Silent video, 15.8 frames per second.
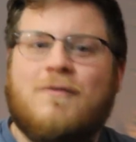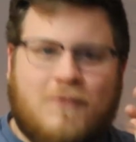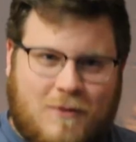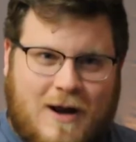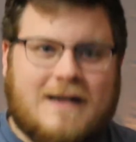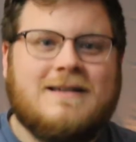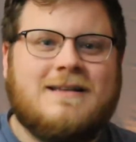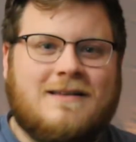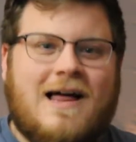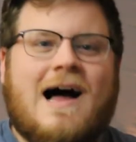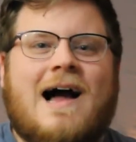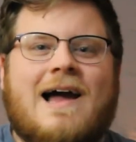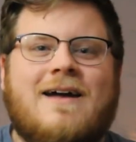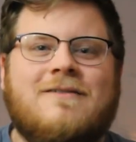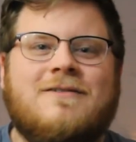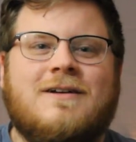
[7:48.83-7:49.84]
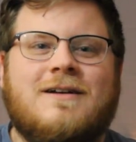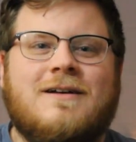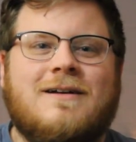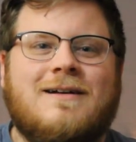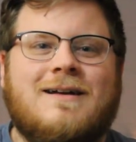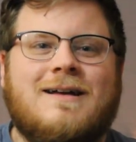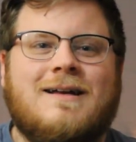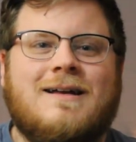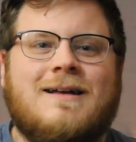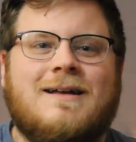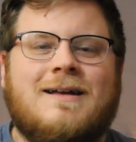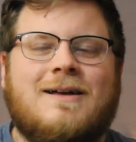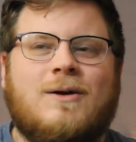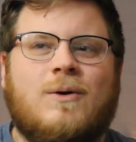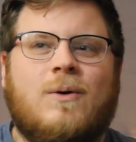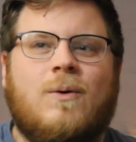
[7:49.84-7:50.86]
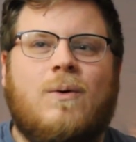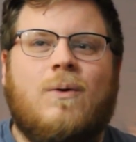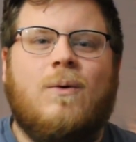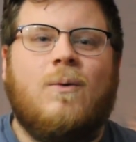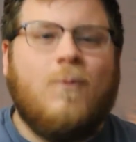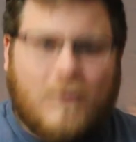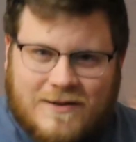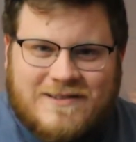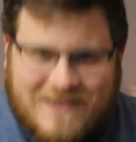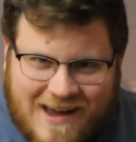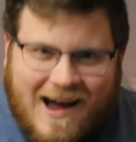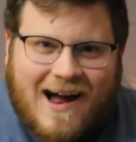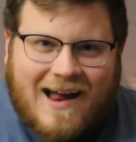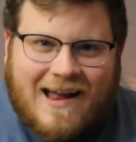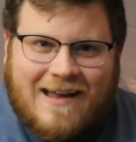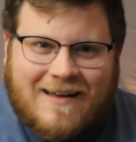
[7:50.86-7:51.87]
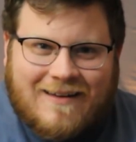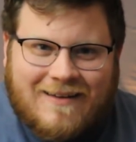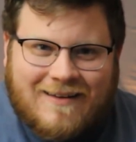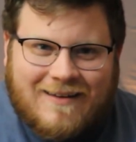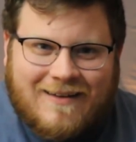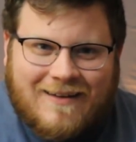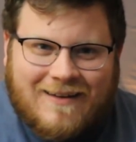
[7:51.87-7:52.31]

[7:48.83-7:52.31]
of Rent Live was die.